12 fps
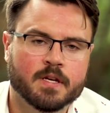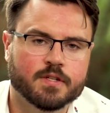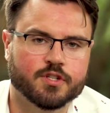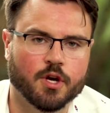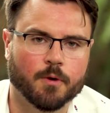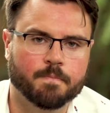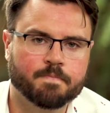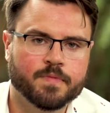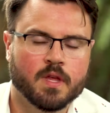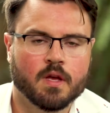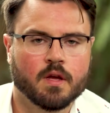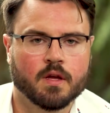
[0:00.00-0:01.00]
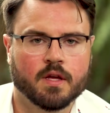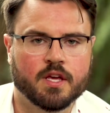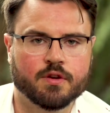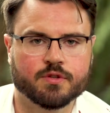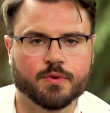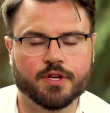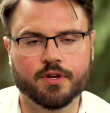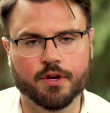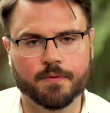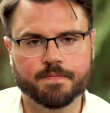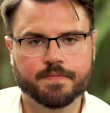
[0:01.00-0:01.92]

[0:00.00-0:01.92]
So here's what you do.